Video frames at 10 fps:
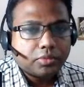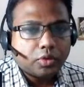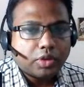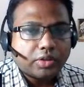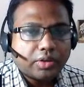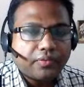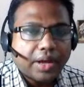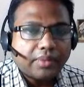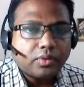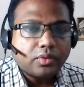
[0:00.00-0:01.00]

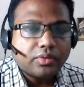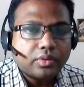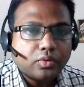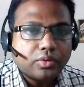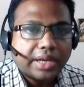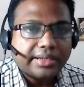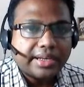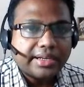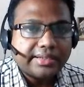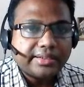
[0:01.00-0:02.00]
2005
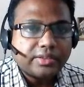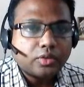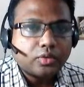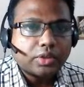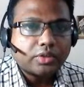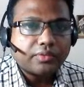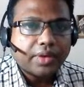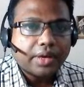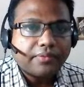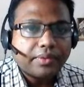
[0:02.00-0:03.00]
1996 to 2005,